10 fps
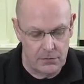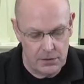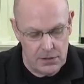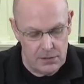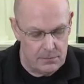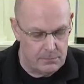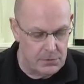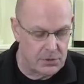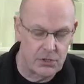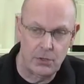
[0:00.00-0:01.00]
The
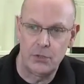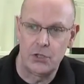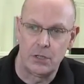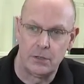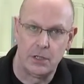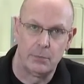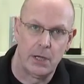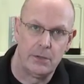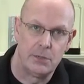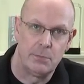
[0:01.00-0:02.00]
most astonishing thing
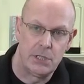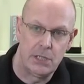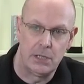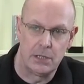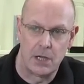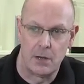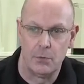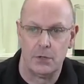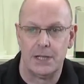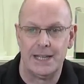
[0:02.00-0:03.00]
about this particular
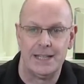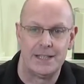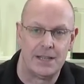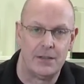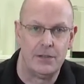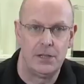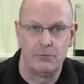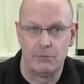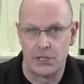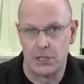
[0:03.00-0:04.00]
camera is
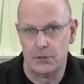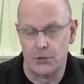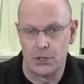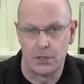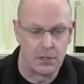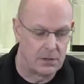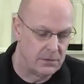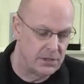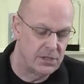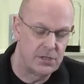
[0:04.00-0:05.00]
the resolution.
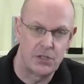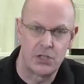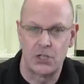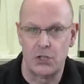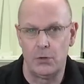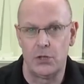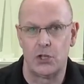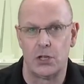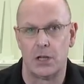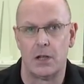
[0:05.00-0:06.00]
This is an
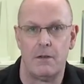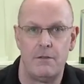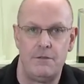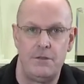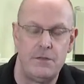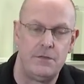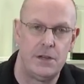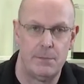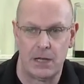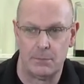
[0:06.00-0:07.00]
astonishing
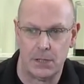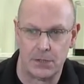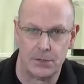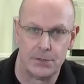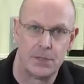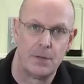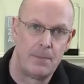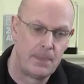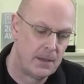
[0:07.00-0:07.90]
50 megapixels.